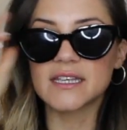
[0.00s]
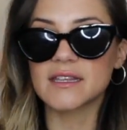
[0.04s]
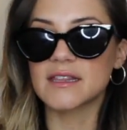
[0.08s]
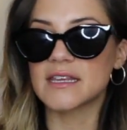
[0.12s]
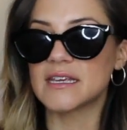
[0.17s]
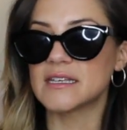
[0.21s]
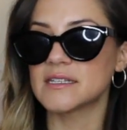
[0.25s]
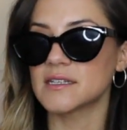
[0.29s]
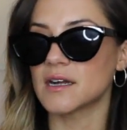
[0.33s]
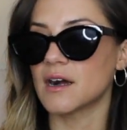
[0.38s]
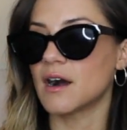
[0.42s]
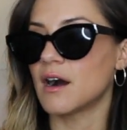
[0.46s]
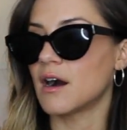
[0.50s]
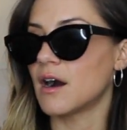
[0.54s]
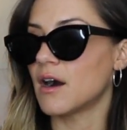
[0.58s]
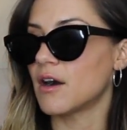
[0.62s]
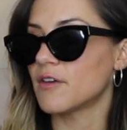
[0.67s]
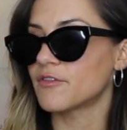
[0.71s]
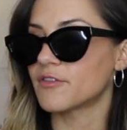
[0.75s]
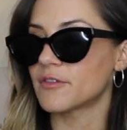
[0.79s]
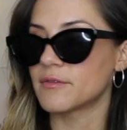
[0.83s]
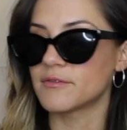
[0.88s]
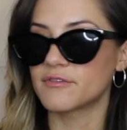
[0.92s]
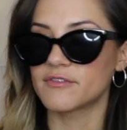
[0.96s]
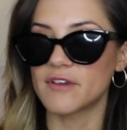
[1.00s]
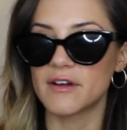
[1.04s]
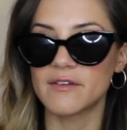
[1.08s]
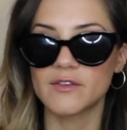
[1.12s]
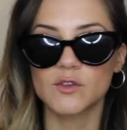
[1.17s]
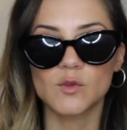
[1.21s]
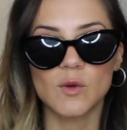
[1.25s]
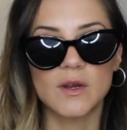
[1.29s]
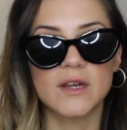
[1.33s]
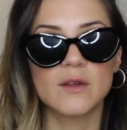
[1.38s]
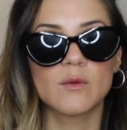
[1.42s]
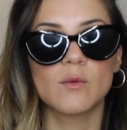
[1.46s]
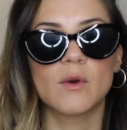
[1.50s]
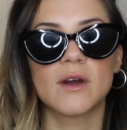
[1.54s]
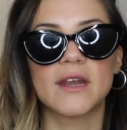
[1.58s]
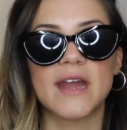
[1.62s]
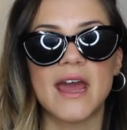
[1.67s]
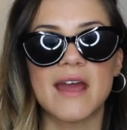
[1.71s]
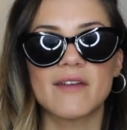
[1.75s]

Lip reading: These are from Forever 21.